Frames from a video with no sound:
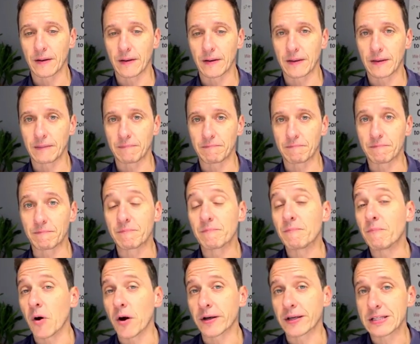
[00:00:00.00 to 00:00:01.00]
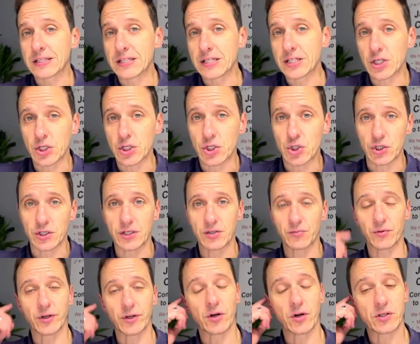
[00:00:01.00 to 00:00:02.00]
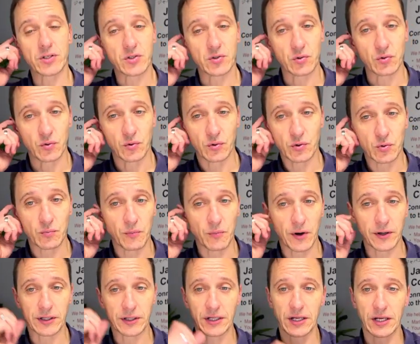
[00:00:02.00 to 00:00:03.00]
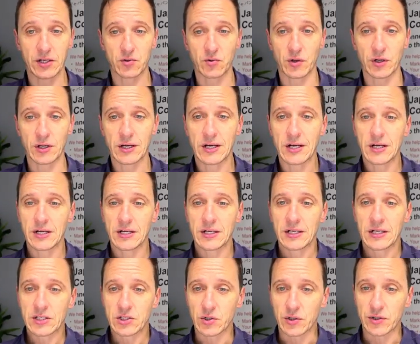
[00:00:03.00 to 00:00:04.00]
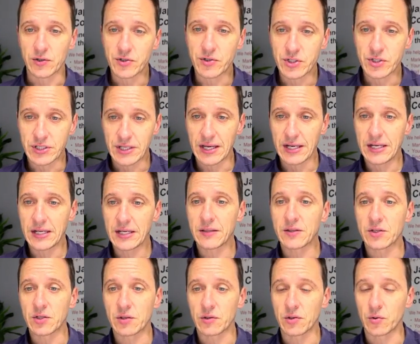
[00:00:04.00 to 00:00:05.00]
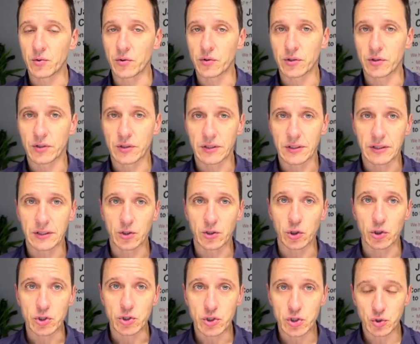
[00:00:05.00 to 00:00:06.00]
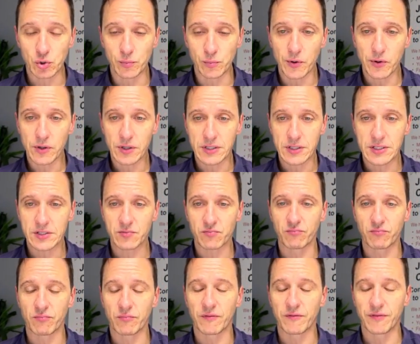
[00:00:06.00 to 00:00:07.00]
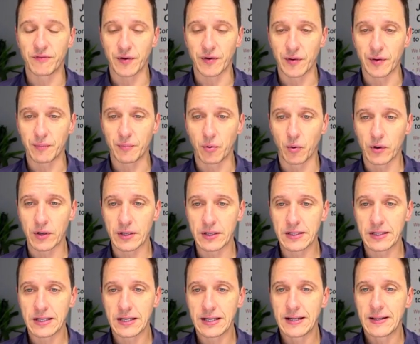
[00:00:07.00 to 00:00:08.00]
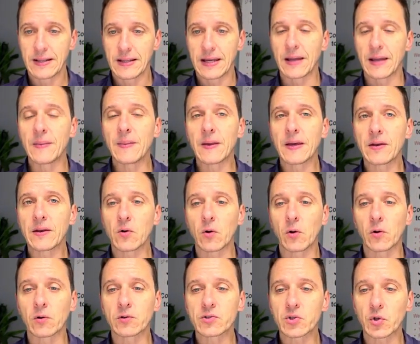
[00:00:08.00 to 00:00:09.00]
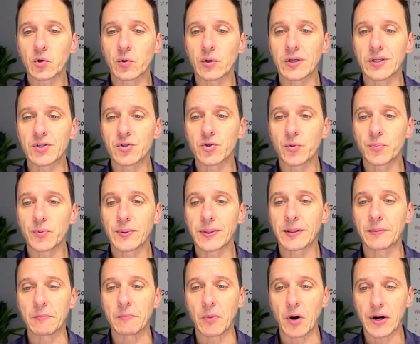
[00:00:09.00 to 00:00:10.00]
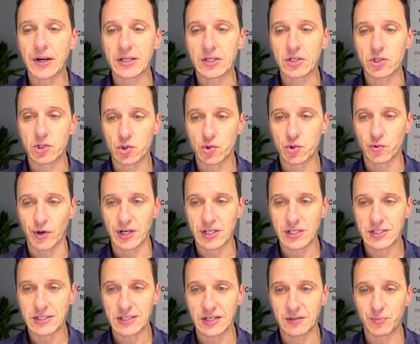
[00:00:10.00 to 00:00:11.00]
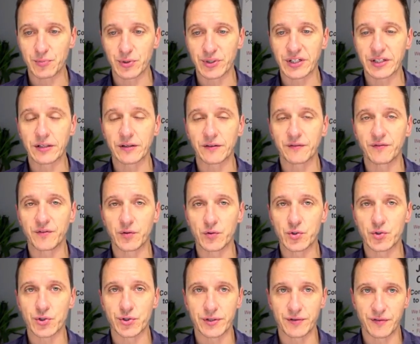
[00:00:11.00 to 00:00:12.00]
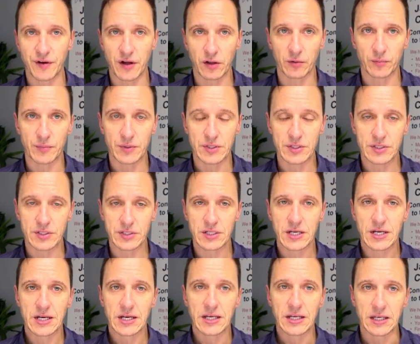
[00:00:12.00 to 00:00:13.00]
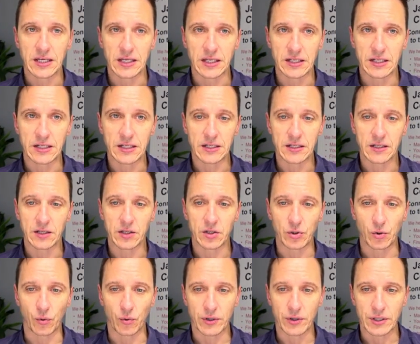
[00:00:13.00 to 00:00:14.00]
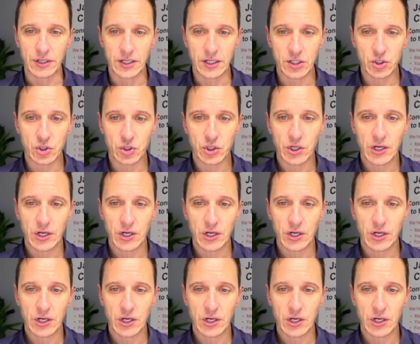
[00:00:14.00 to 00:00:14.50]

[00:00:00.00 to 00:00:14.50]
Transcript: market decision in regards to market entry. So understanding that your consumer is very important, and then also interpreting market trends and predicting future developments in your niche.